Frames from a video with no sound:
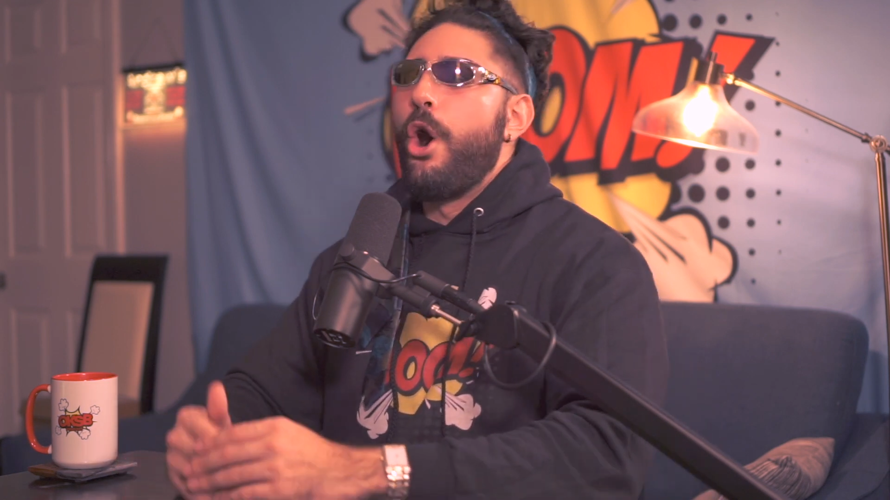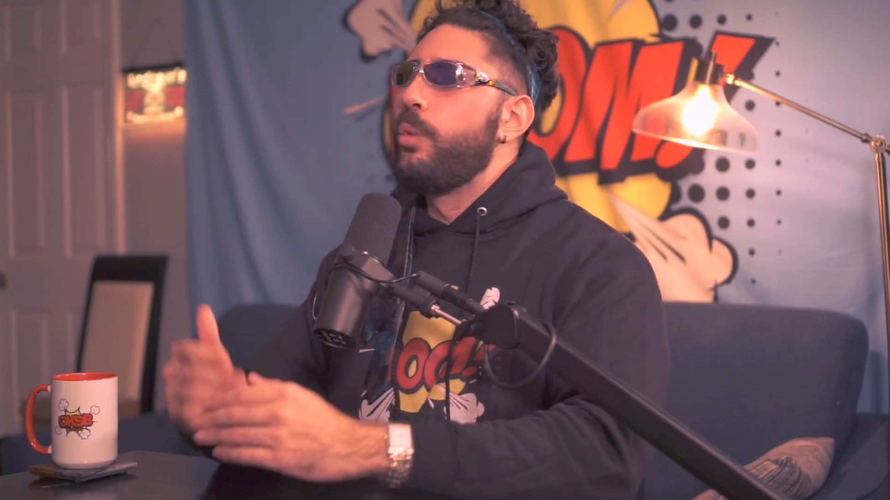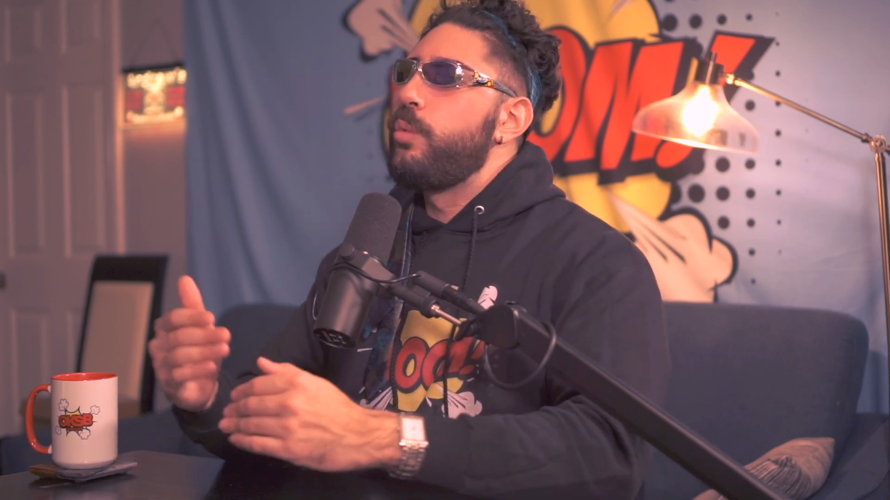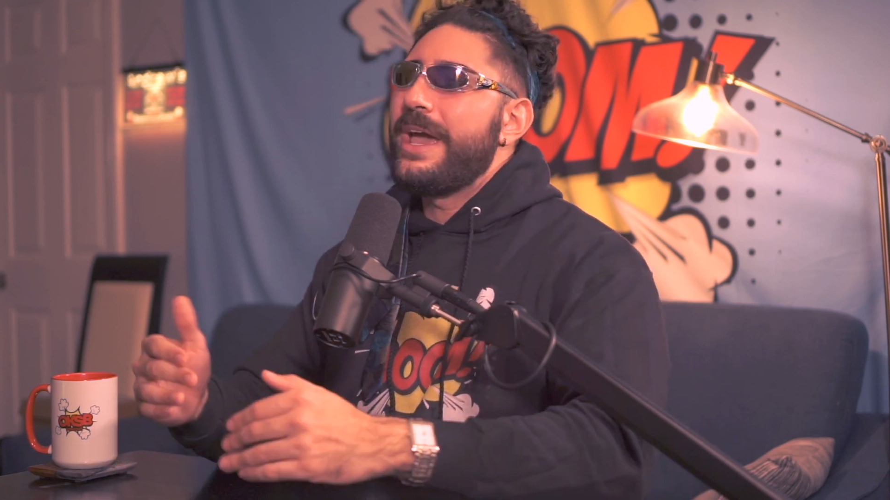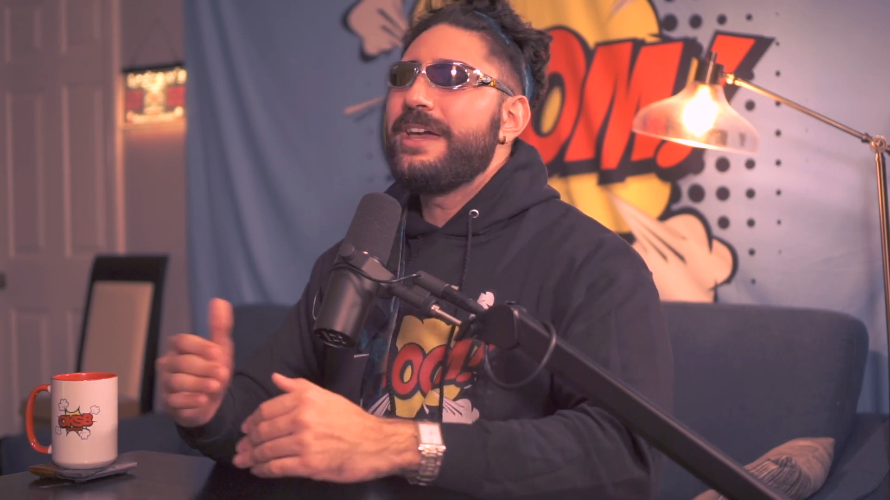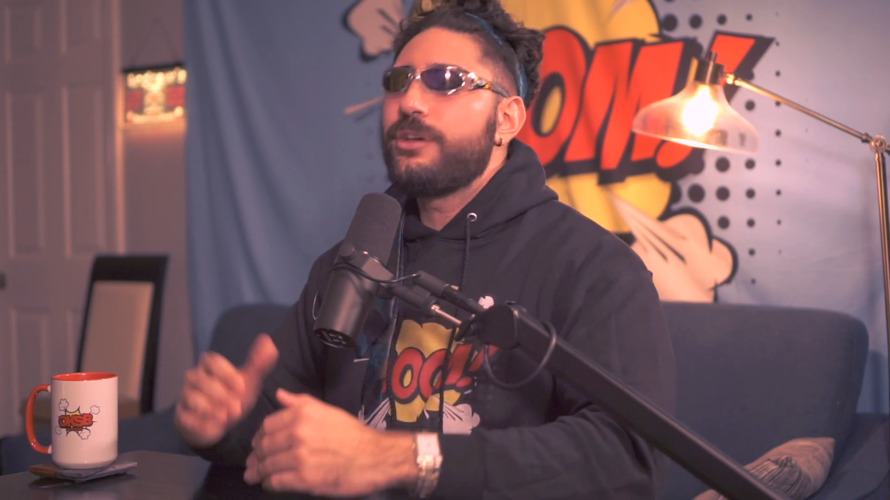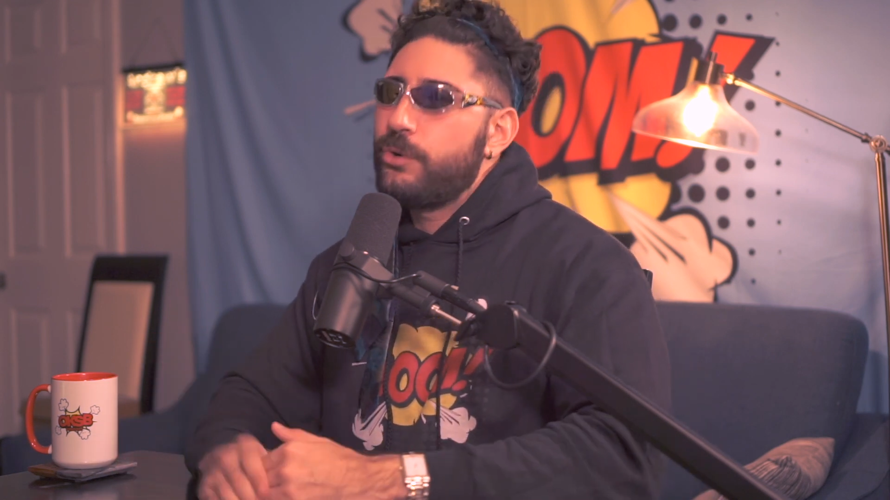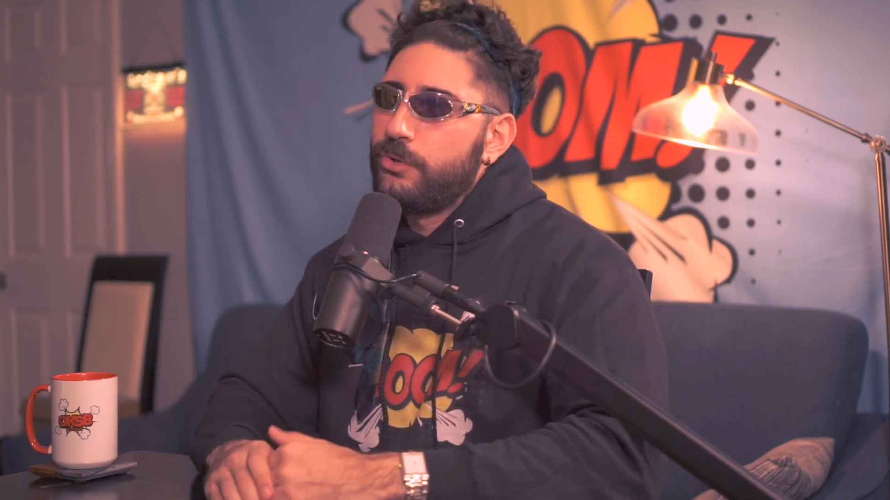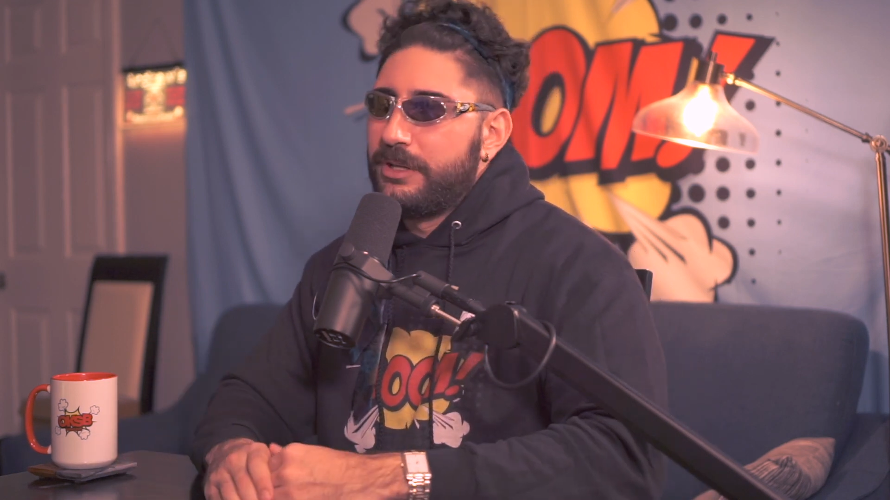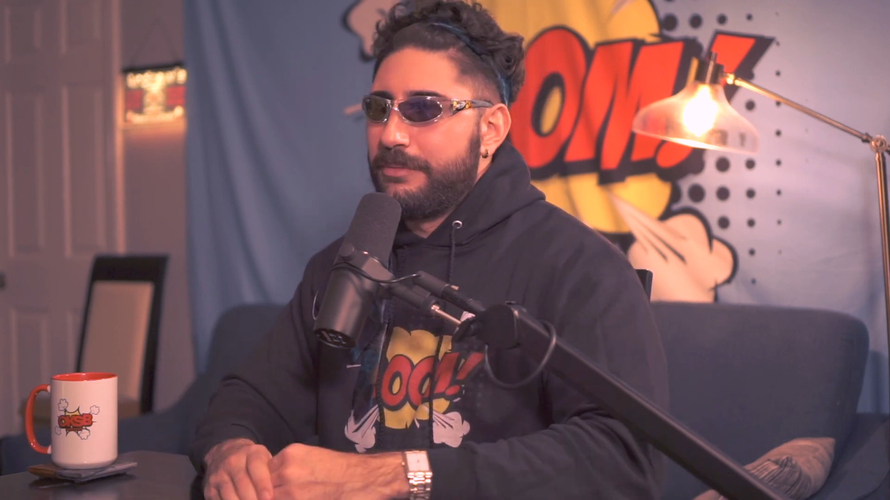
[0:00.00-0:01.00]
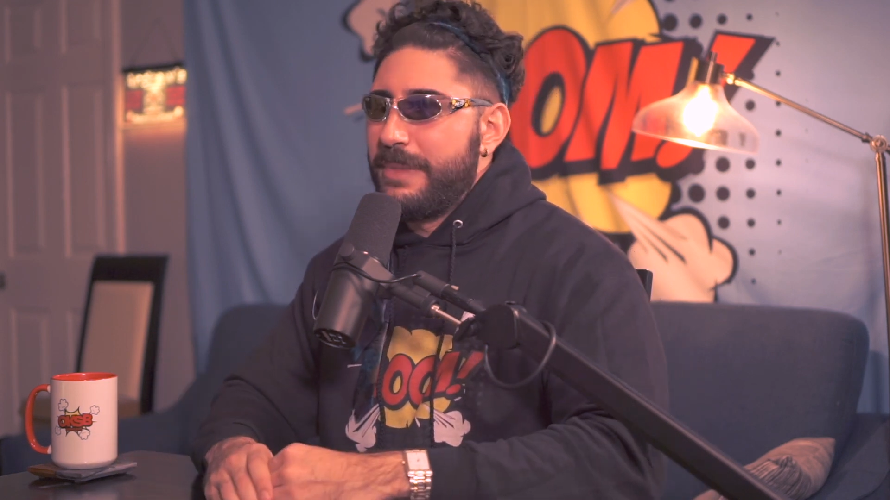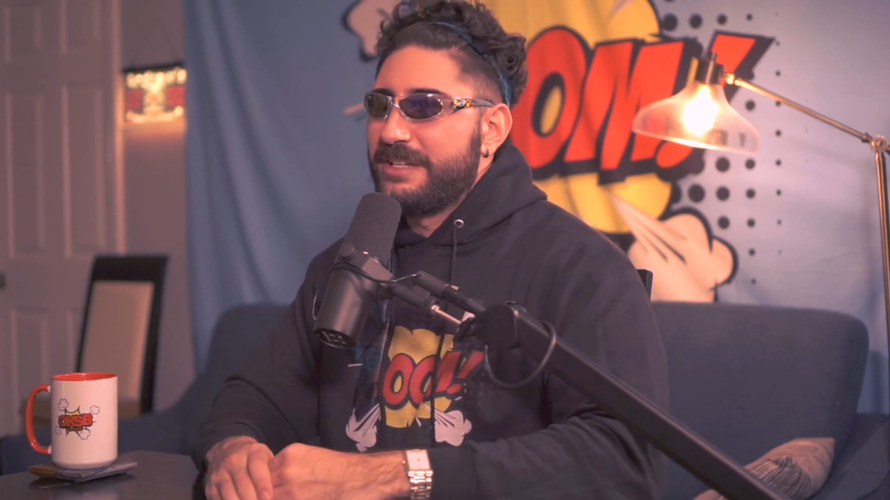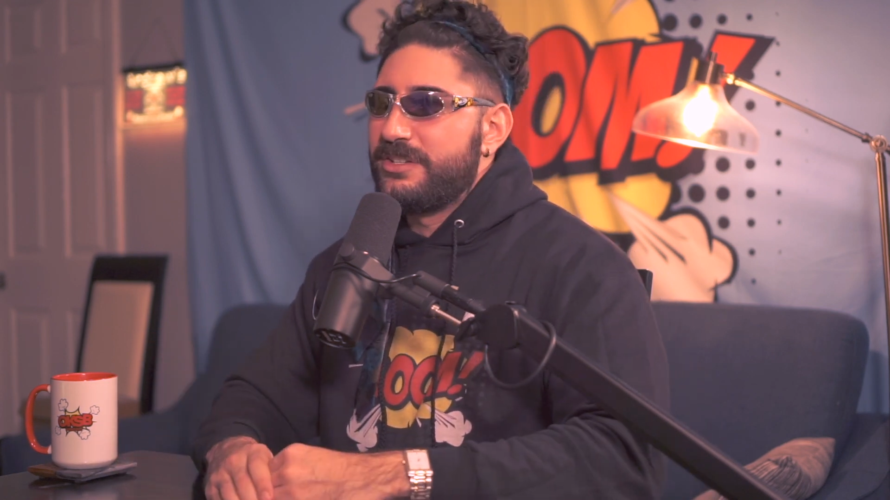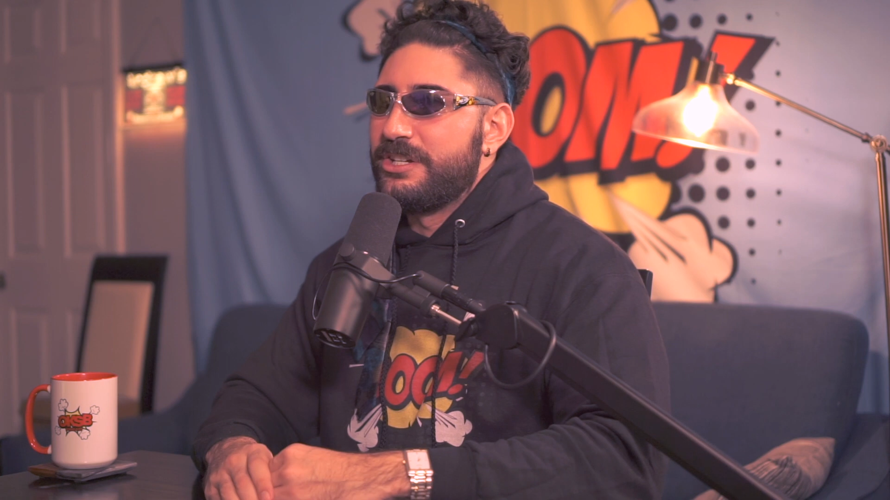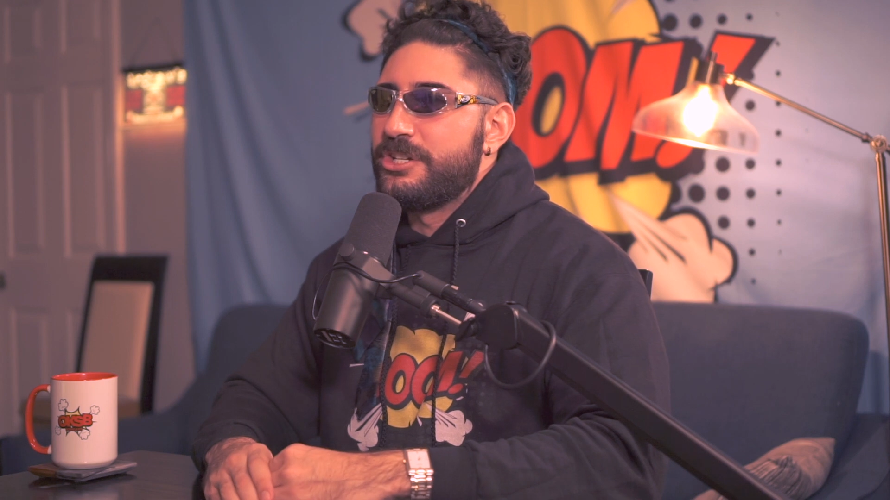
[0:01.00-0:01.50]
A way cooler
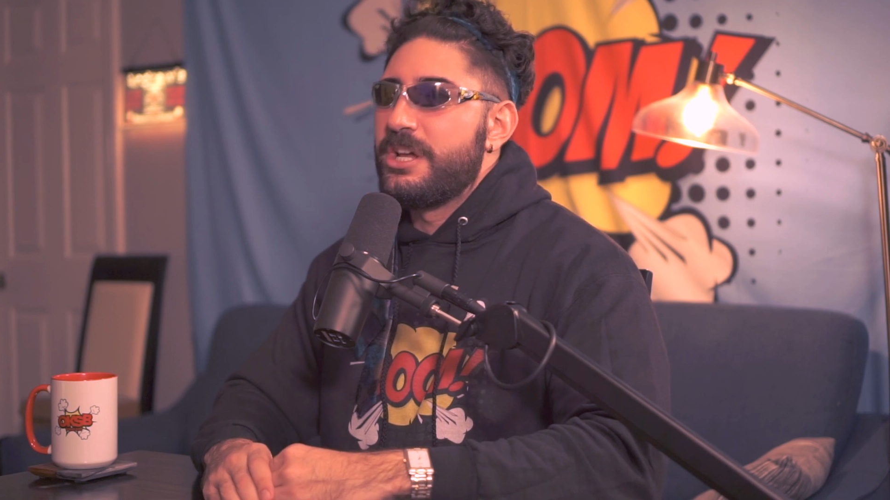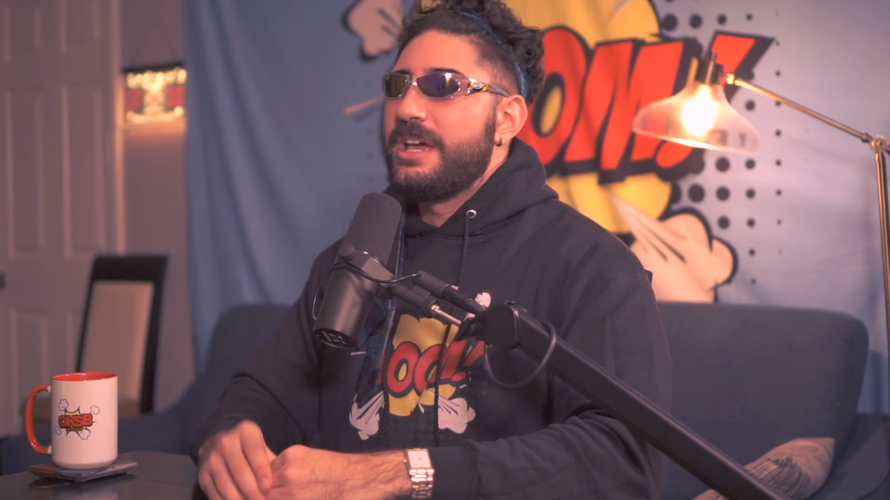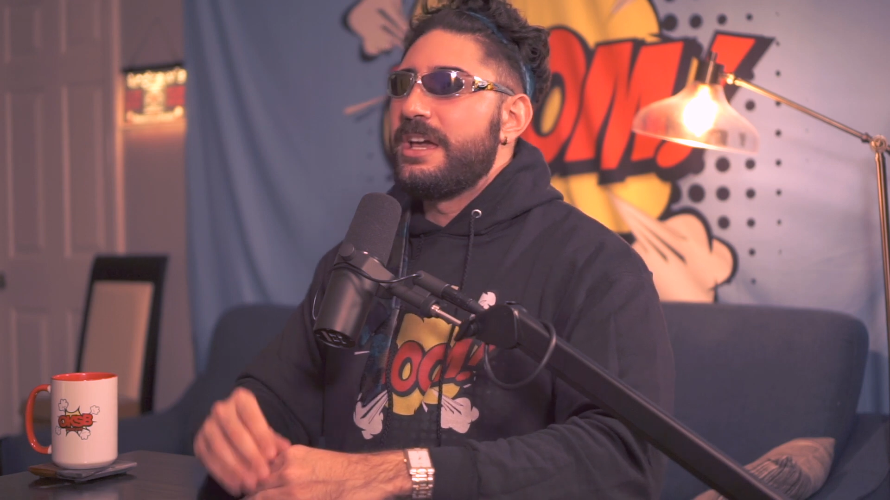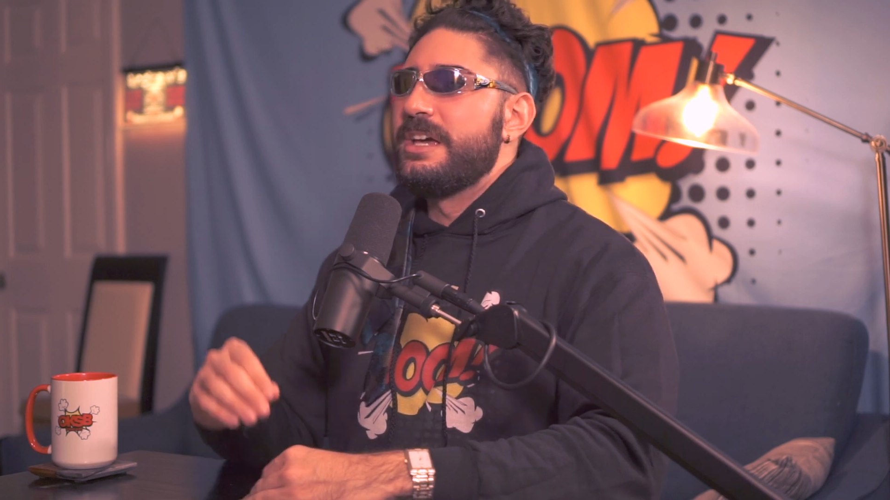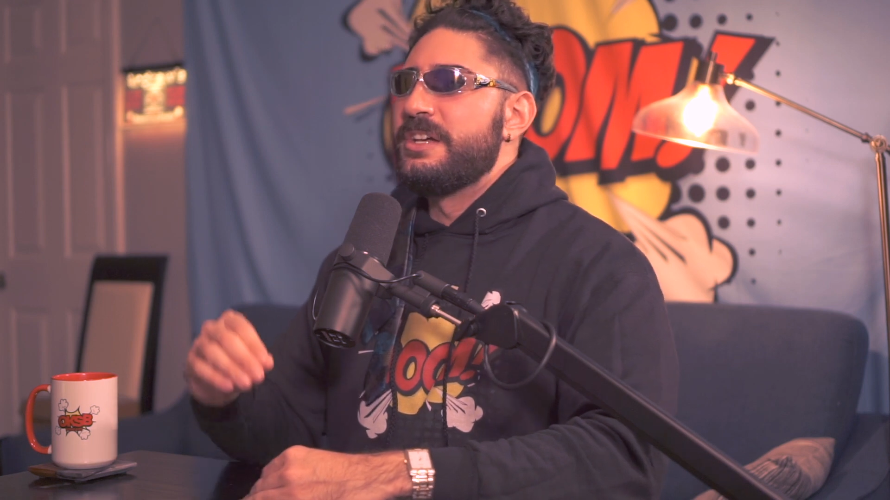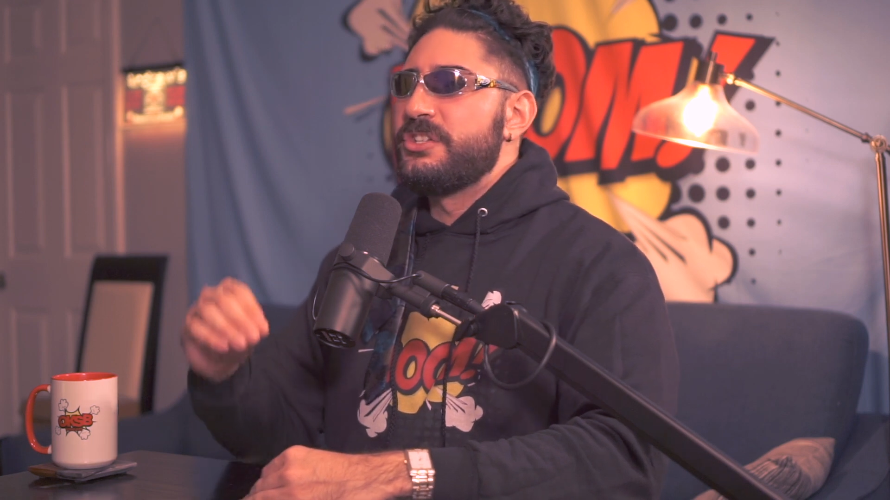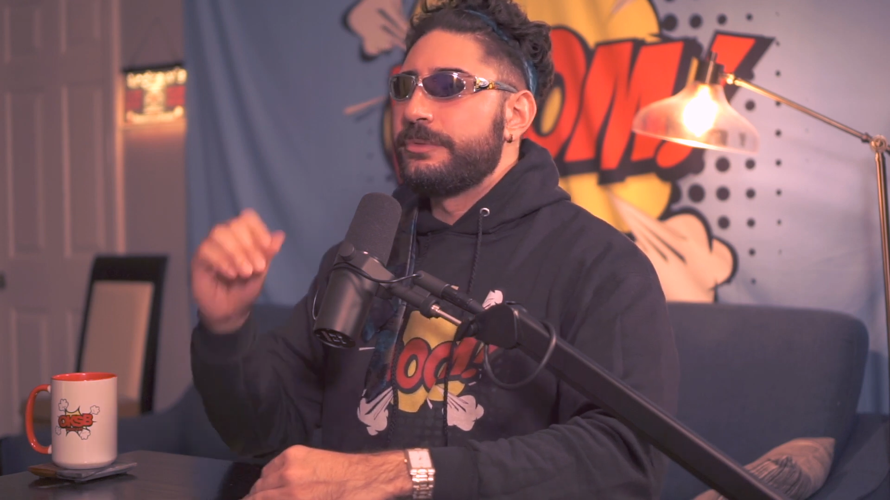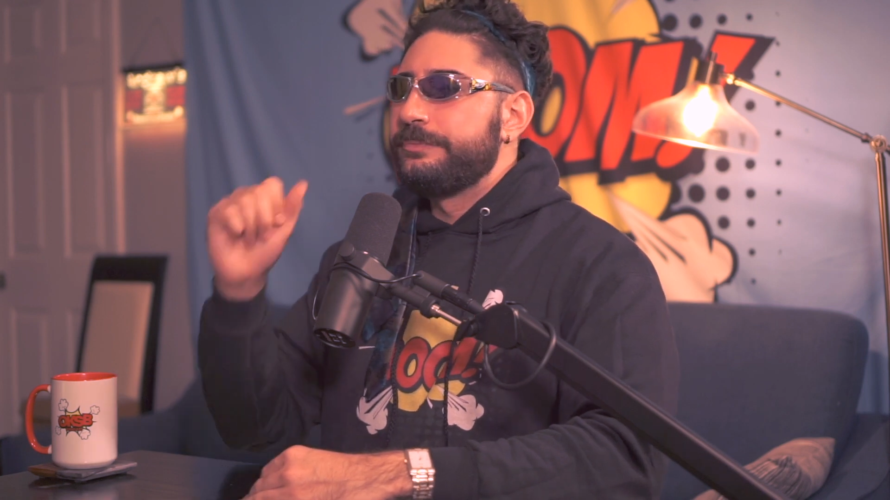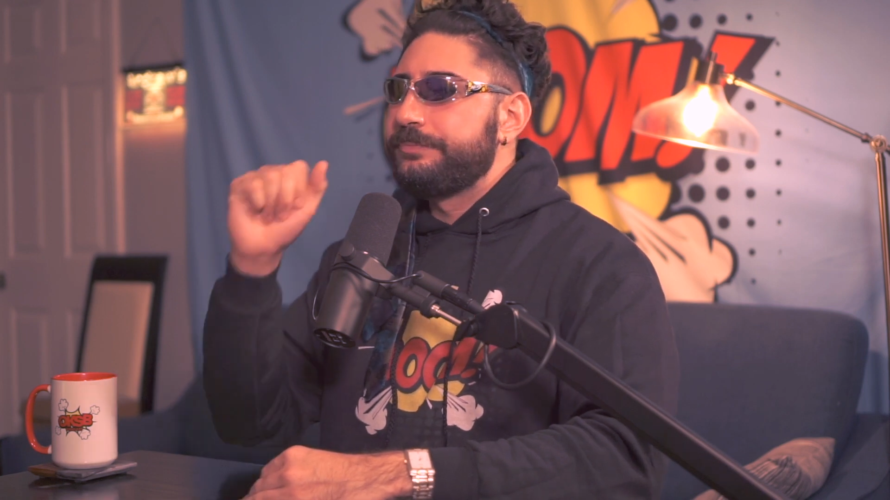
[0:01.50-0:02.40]
message is